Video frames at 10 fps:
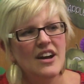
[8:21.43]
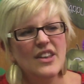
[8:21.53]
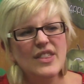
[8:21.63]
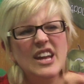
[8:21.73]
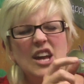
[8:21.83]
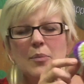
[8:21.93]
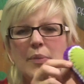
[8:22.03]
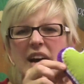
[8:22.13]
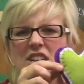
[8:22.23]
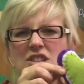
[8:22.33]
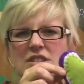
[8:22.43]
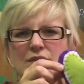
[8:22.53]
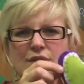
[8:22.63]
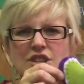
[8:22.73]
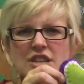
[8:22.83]
I think a passion
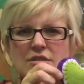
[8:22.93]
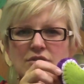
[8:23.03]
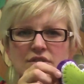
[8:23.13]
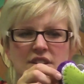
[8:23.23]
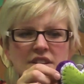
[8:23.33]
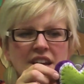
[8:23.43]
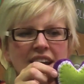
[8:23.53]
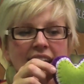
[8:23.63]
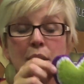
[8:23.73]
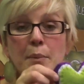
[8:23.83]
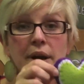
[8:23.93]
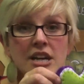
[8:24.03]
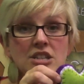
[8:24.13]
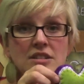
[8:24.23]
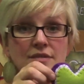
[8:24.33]
for children and a
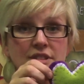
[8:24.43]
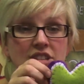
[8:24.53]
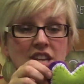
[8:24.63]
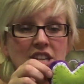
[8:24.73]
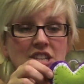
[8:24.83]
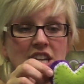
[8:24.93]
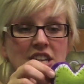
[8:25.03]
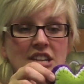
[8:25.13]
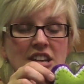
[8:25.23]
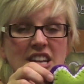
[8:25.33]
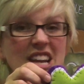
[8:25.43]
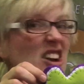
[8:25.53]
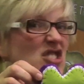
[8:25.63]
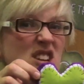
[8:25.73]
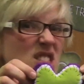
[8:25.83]
passion for teaching and learning.
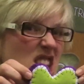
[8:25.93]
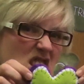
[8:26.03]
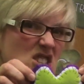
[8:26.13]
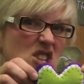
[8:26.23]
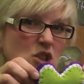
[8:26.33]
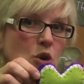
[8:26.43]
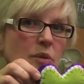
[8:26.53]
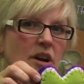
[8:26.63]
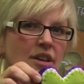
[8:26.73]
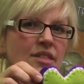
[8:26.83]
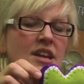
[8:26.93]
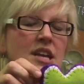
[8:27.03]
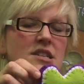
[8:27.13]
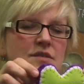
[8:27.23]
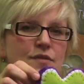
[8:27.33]
I don't think it's a job, I
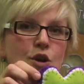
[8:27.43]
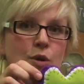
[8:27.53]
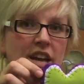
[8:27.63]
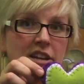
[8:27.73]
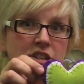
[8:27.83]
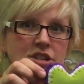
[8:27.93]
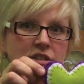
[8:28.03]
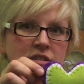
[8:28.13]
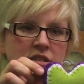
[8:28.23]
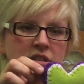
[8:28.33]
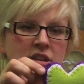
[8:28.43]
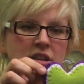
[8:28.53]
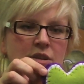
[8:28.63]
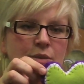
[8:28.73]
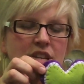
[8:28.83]
think it's a vocation,
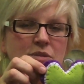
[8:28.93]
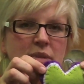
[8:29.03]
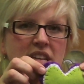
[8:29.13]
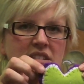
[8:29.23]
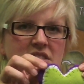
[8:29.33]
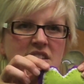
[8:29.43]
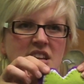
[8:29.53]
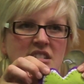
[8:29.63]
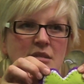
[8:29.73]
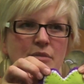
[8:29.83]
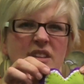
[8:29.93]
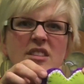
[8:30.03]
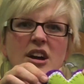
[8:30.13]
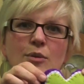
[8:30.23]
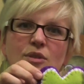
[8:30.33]
which means something
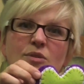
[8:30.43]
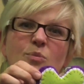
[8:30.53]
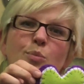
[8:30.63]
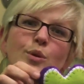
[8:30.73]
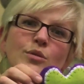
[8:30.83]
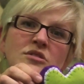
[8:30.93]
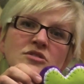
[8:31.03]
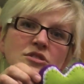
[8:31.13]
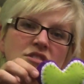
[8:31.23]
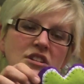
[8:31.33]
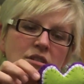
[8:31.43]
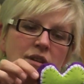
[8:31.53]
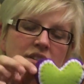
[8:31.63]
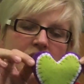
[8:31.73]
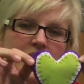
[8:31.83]
that I was born to
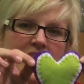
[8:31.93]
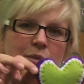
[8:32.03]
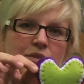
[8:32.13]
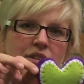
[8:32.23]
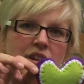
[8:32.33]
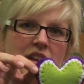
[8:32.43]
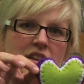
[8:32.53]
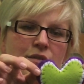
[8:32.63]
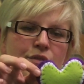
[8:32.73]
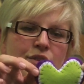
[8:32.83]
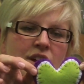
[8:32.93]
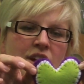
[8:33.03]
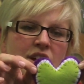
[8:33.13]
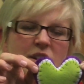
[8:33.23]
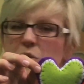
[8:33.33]
do. And so I absolutely love
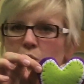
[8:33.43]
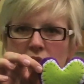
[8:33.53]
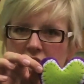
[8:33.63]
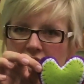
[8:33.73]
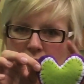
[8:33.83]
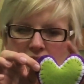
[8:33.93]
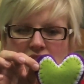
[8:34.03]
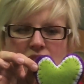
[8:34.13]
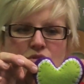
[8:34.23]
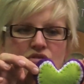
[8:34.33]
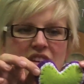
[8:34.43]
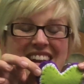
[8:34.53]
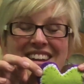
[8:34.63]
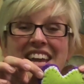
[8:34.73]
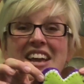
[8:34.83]
working with children
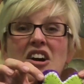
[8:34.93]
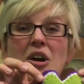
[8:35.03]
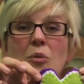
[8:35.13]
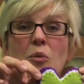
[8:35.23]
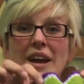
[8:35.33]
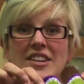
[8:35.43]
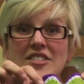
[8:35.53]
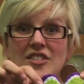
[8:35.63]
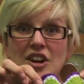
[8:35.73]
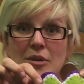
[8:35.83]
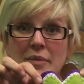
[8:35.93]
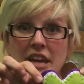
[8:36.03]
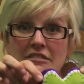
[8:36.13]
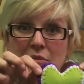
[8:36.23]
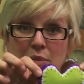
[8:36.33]
and I can't wait to come
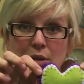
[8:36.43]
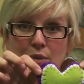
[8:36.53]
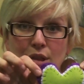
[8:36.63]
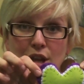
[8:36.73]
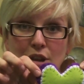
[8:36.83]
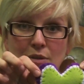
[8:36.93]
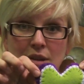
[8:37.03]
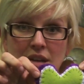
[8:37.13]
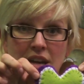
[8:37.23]
here and be with you.